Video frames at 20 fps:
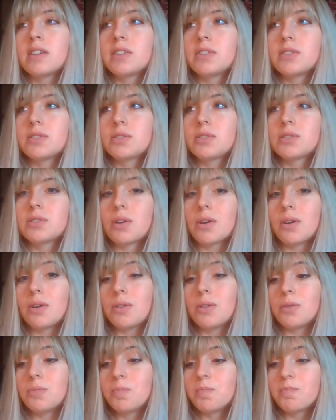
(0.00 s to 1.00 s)

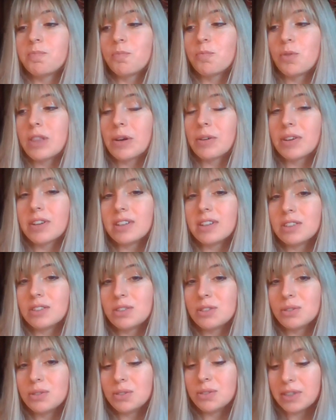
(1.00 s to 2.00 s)
So, without getting
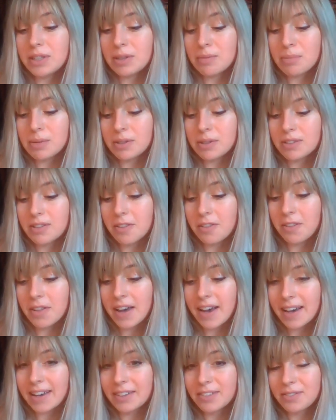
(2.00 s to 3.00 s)
too deep into
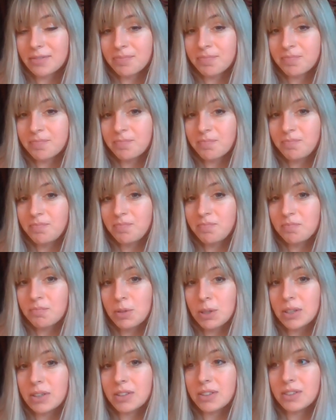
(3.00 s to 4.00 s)
that,
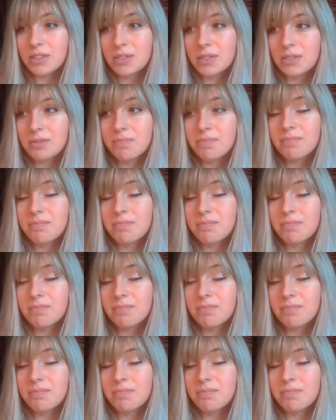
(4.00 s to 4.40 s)
because